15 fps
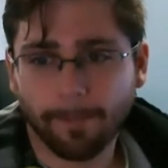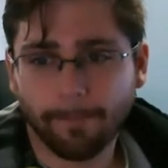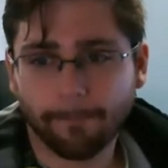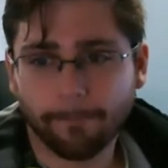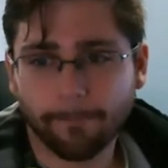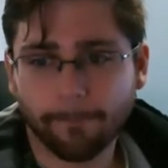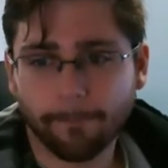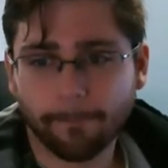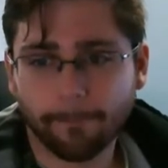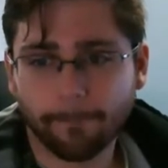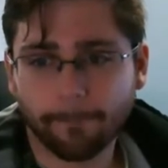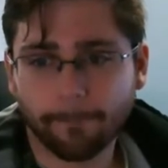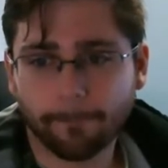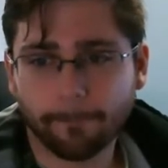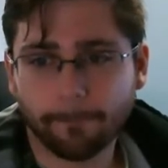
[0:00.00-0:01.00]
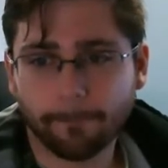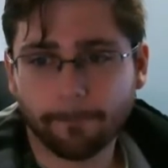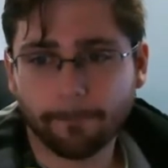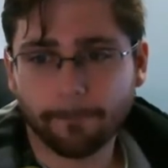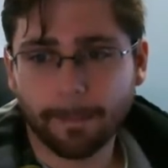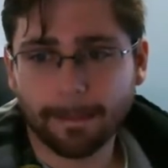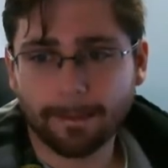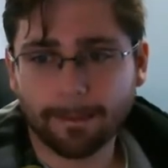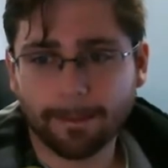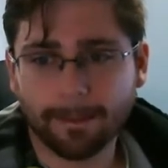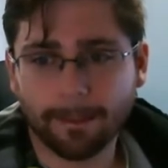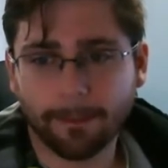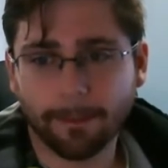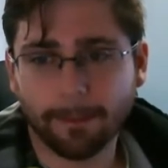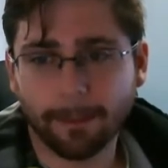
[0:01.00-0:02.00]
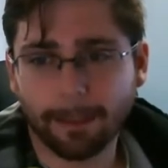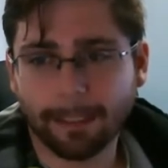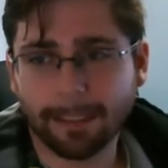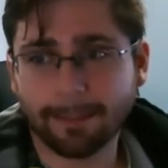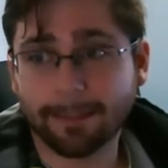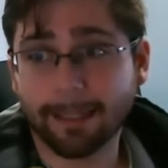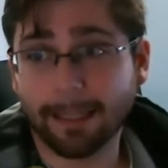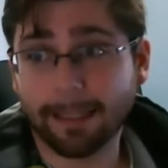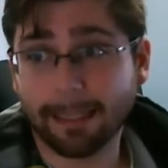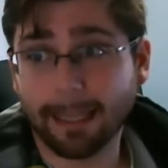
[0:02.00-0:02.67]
Okay. It's a secret. So, I can't uh, say the